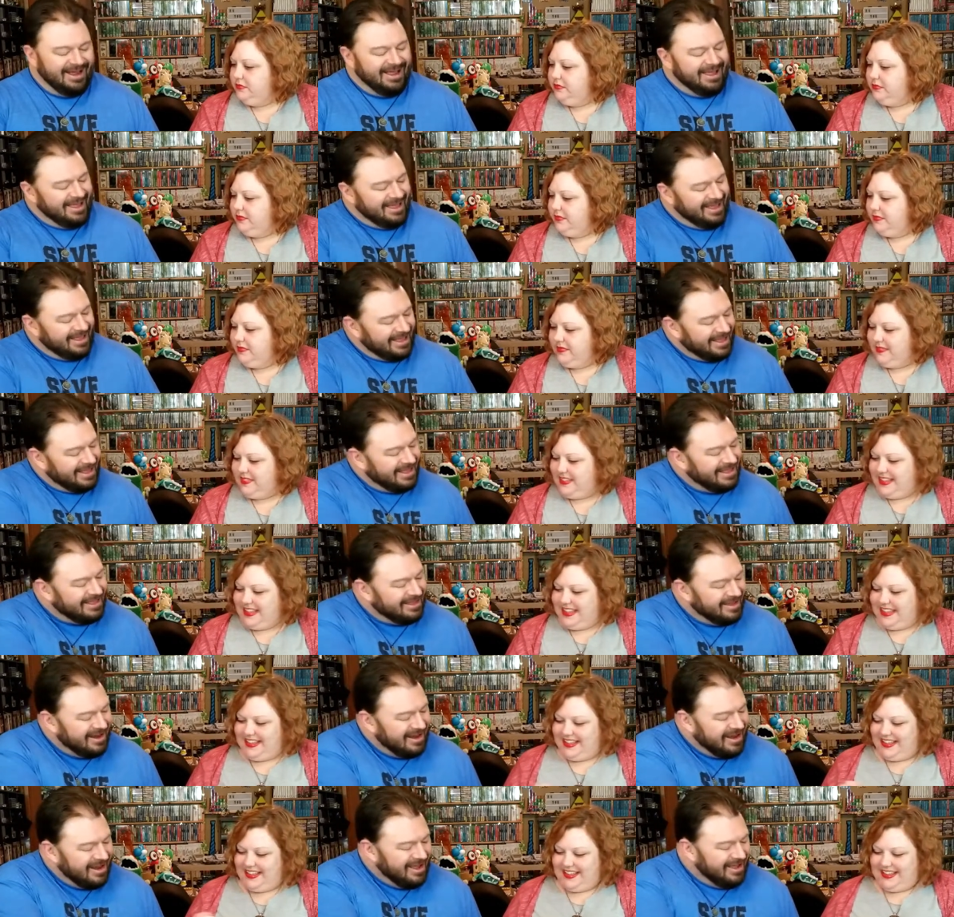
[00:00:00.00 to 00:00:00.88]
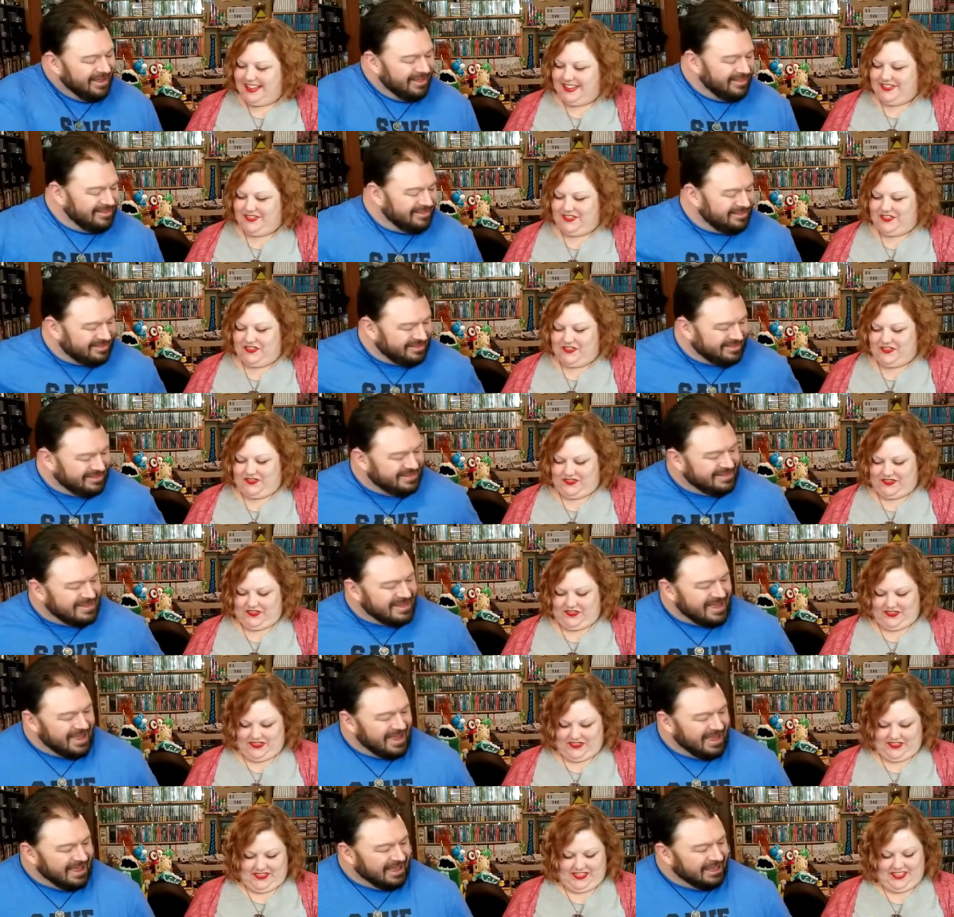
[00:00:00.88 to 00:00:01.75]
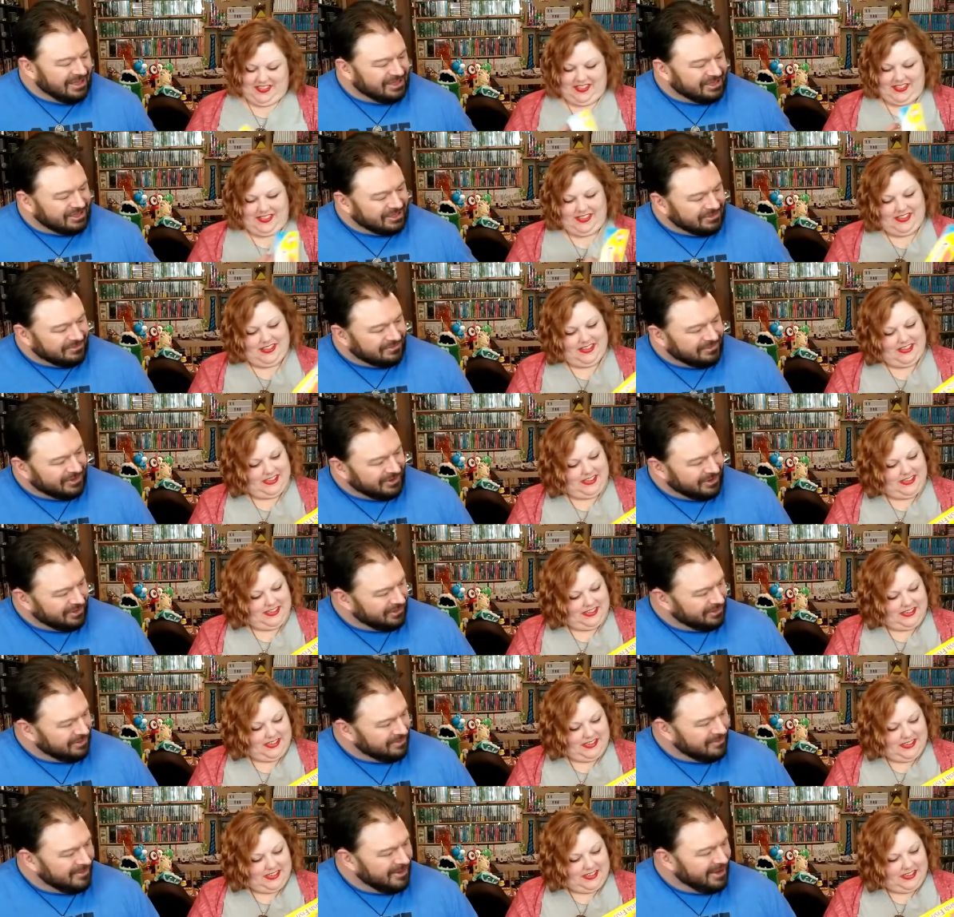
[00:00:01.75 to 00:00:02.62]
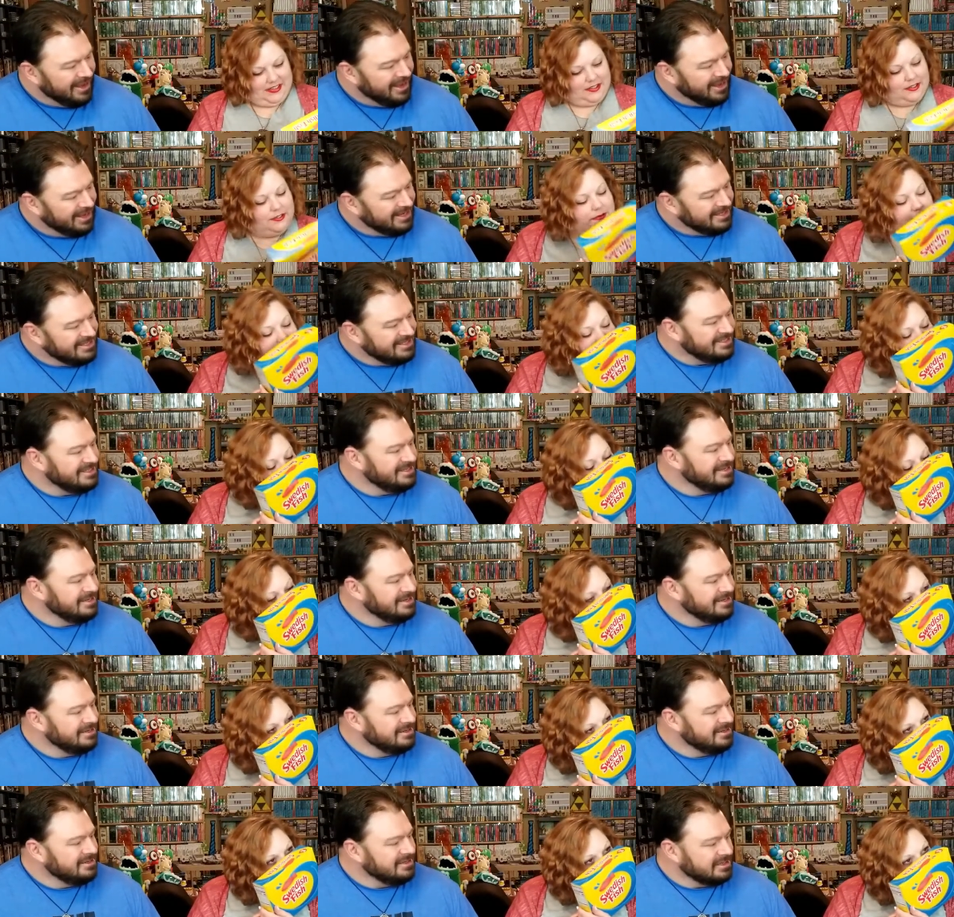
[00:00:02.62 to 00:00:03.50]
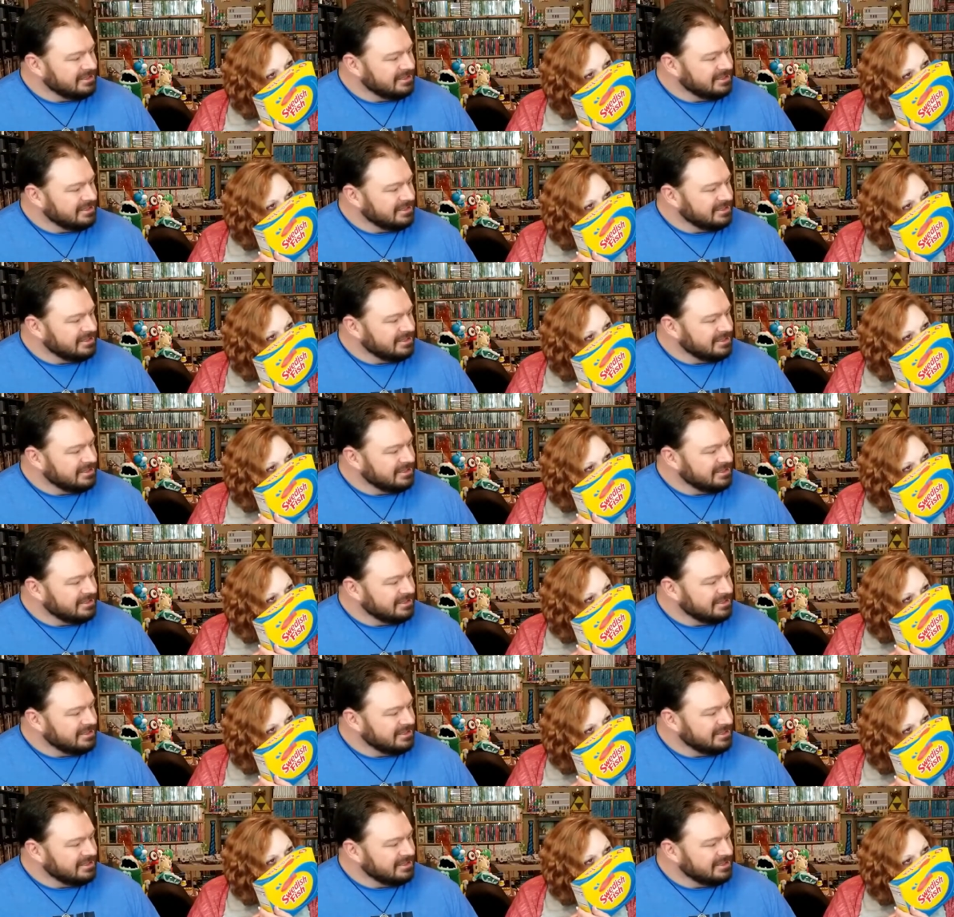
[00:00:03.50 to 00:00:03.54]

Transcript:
Speaker 1: Thank you very much. Can